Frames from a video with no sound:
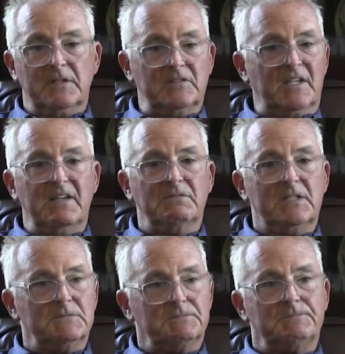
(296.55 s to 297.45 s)
is a gift.
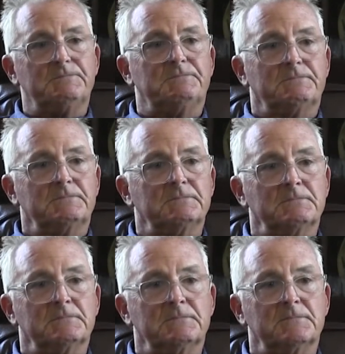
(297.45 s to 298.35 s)
Yes,
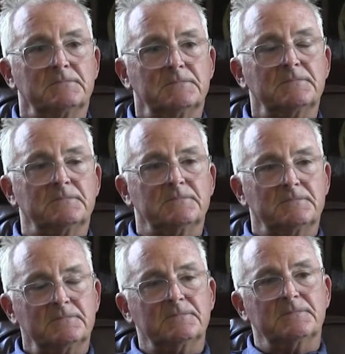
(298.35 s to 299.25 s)
yes, very
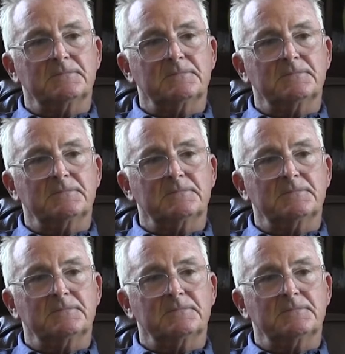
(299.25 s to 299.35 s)
nice.